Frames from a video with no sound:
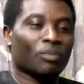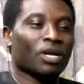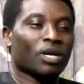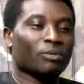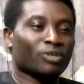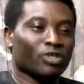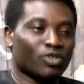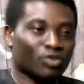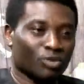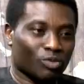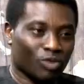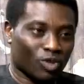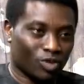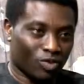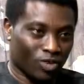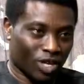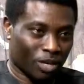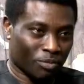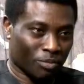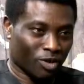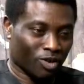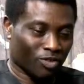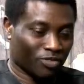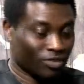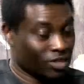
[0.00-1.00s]
of maybe
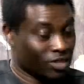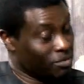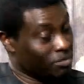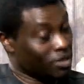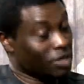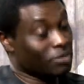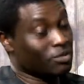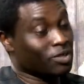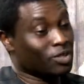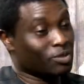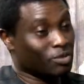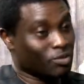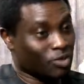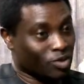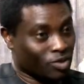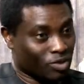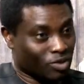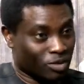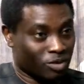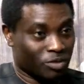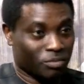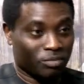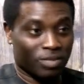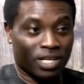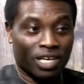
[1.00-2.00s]
tomorrow I'm off, maybe
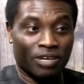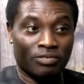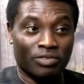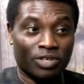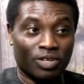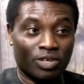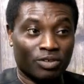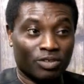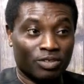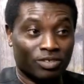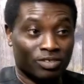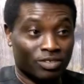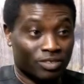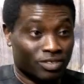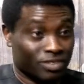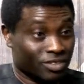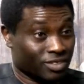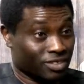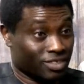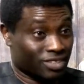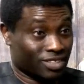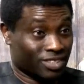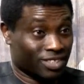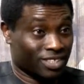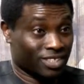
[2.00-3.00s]
tomorrow, but I've done
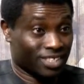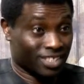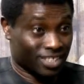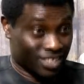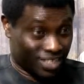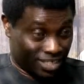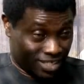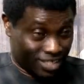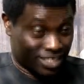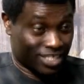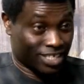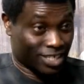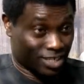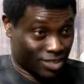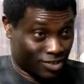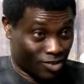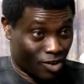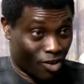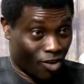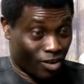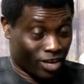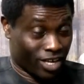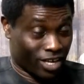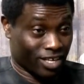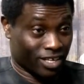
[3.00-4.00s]

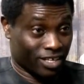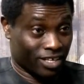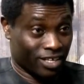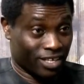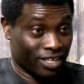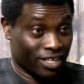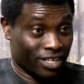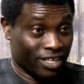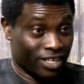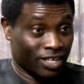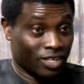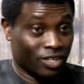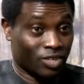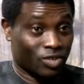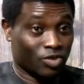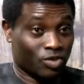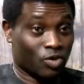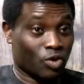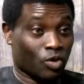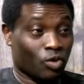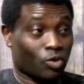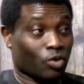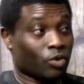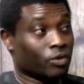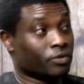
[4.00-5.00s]
this long.
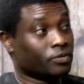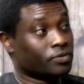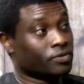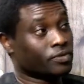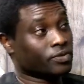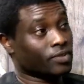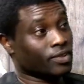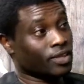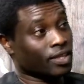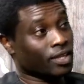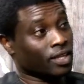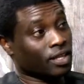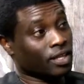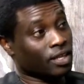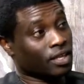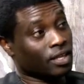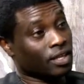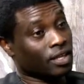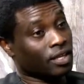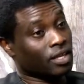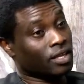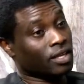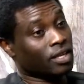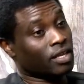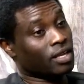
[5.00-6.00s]
So,
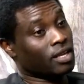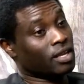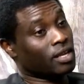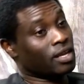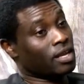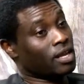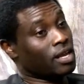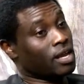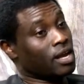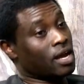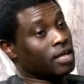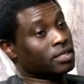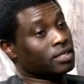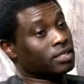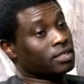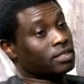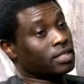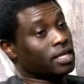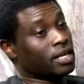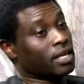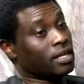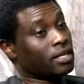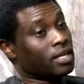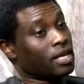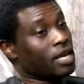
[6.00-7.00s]
as
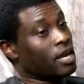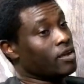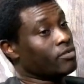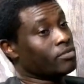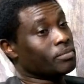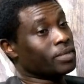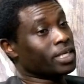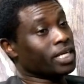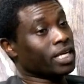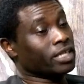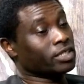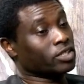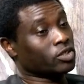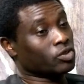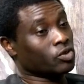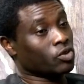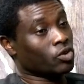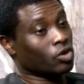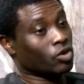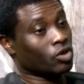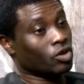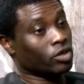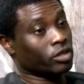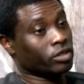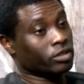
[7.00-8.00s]
I said, everybody has
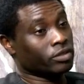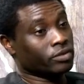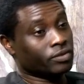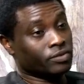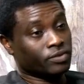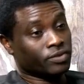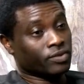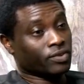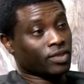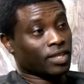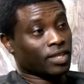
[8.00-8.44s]
his own calling.